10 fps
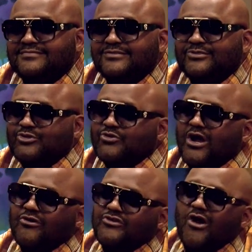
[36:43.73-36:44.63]
So y'all
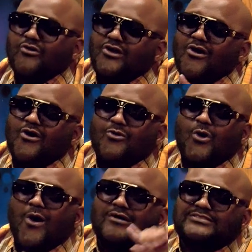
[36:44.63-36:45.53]
gonna
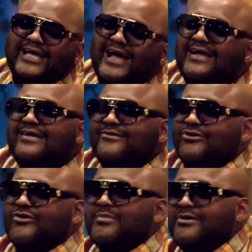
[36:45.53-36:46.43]
go outside the
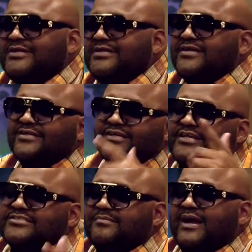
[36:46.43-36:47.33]
community to get
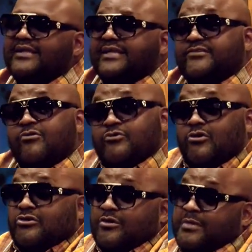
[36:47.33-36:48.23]
somebody that don't know the
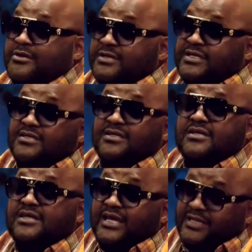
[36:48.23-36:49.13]
community
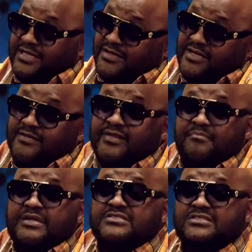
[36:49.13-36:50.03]
and
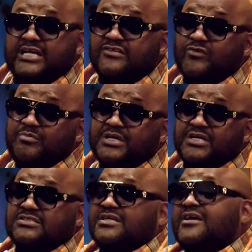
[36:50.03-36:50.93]
be successful,
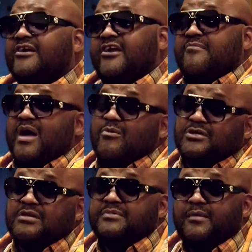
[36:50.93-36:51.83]
because everybody wanna
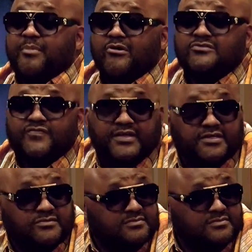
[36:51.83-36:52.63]
keep their purse filled.